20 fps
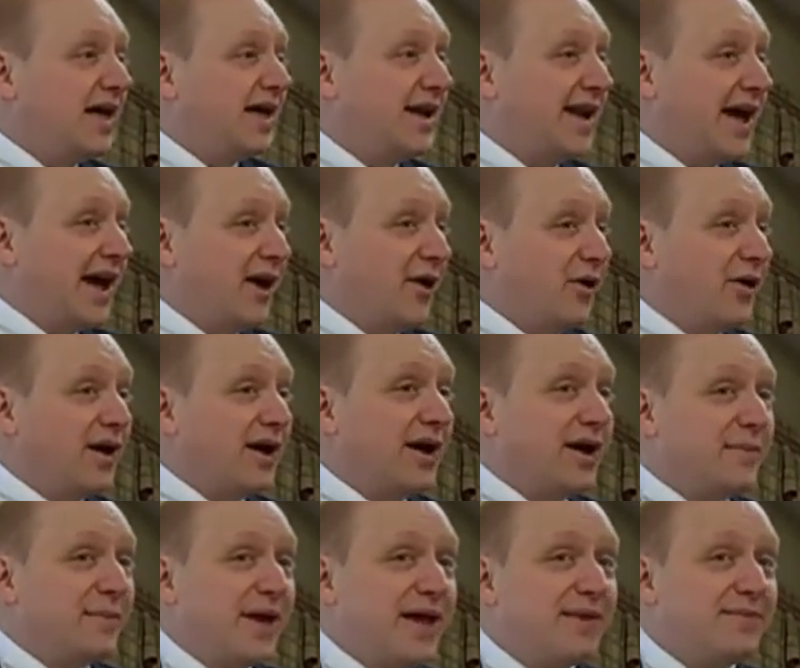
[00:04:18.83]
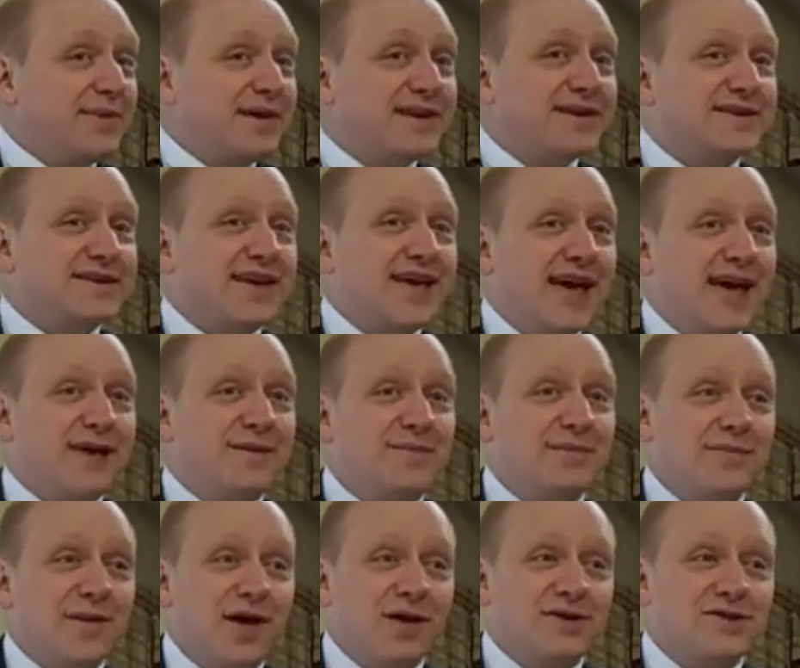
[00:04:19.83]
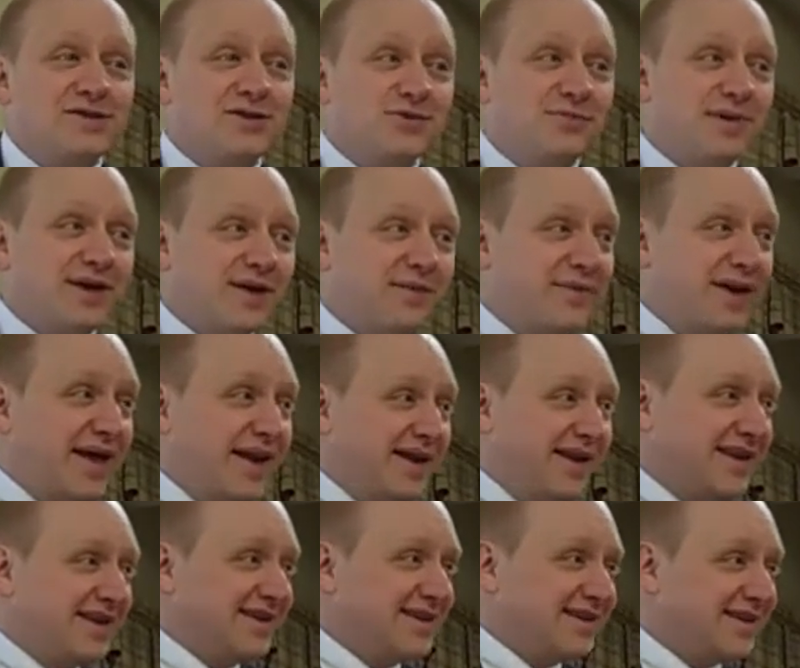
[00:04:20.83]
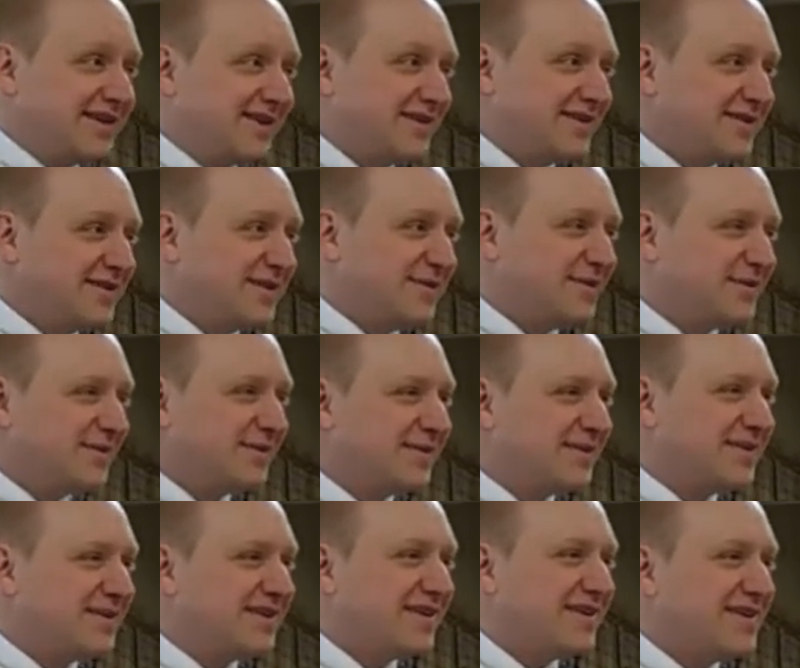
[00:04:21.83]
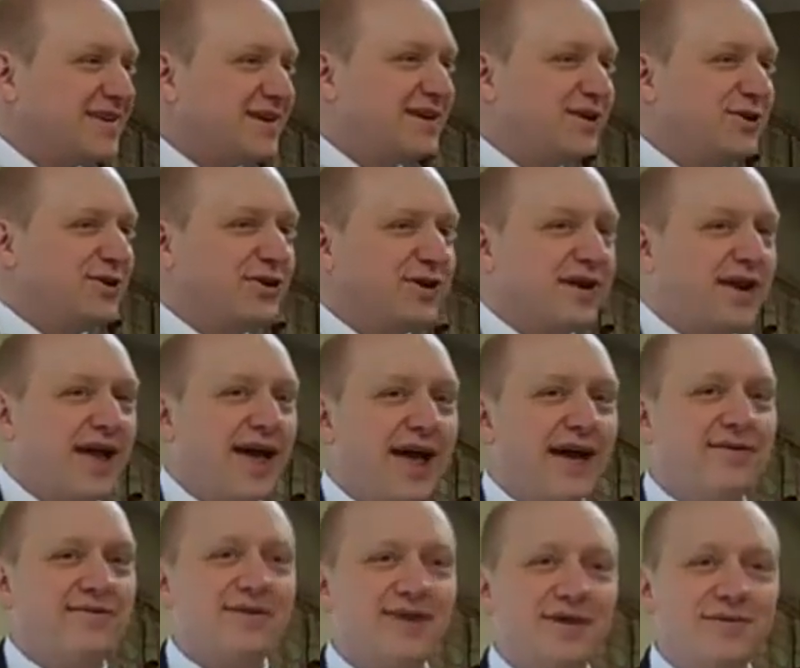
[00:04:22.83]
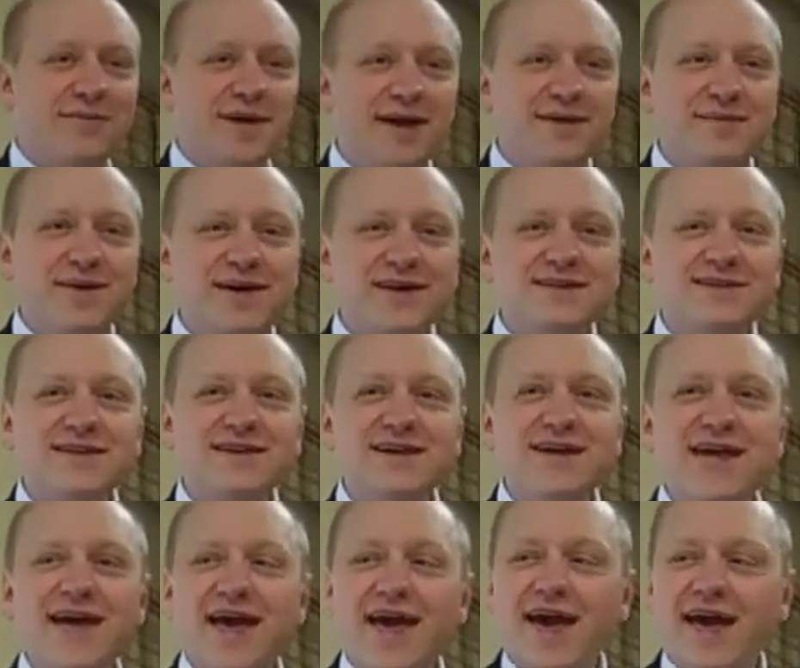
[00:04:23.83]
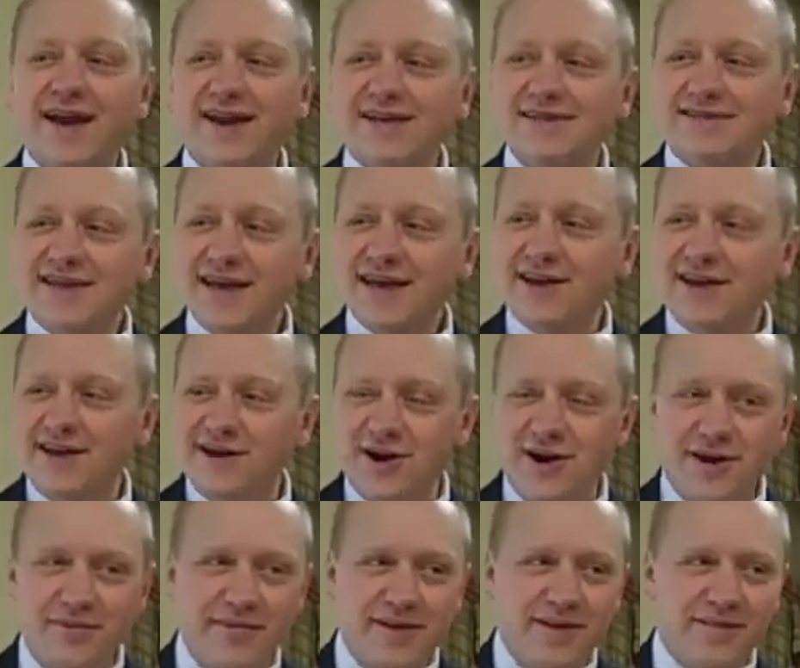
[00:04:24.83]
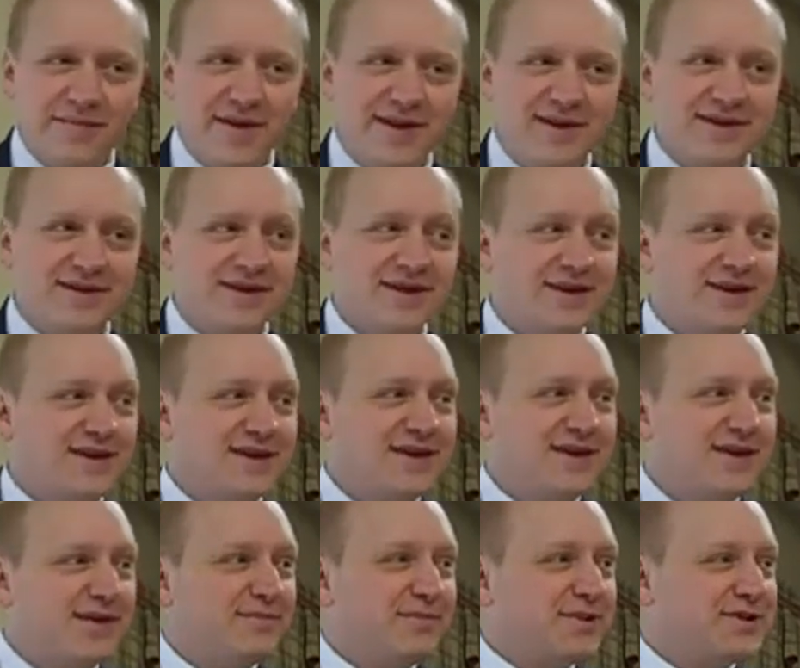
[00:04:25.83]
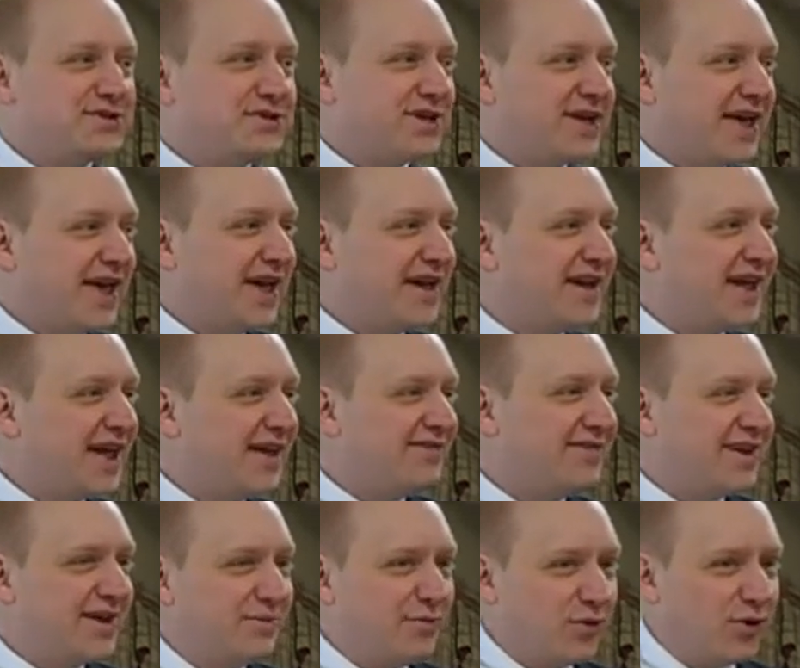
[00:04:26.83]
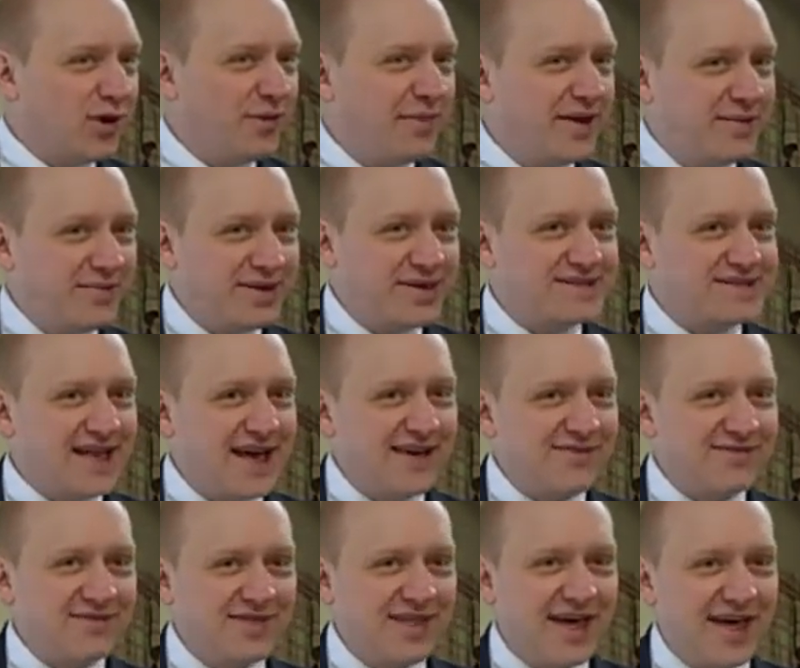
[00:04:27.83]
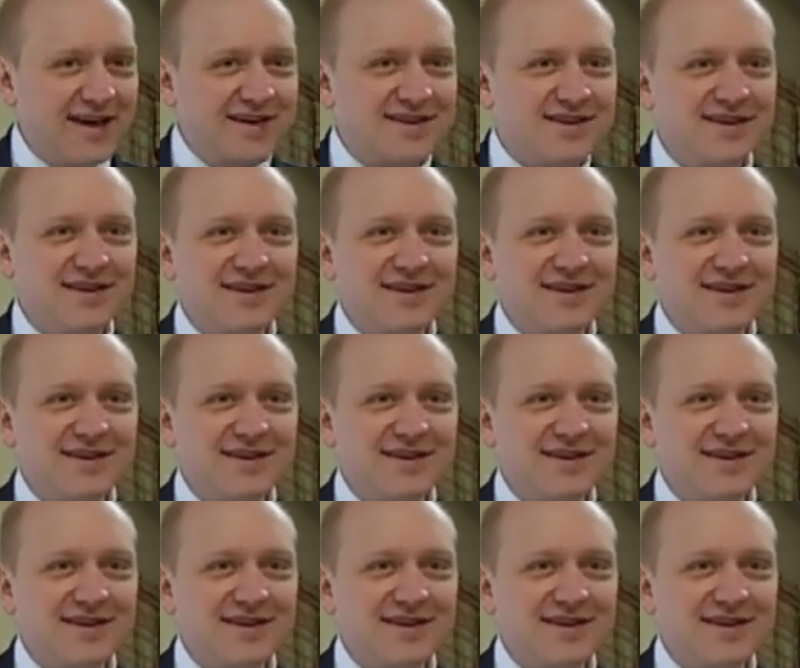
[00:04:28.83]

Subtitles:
Now, an amendment can also be amended. You can have an amendment and a secondary amendment, but you can't have any more amendments after that